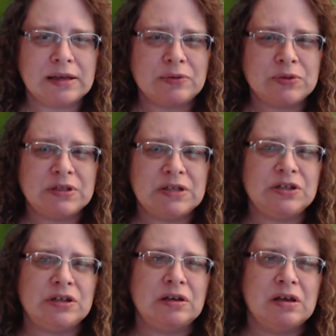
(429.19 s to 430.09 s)
I was
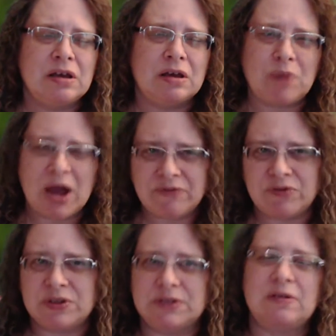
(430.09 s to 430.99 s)
teaching a
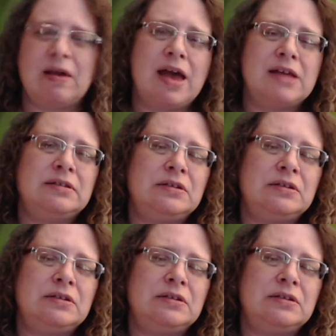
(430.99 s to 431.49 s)
mindfulness class,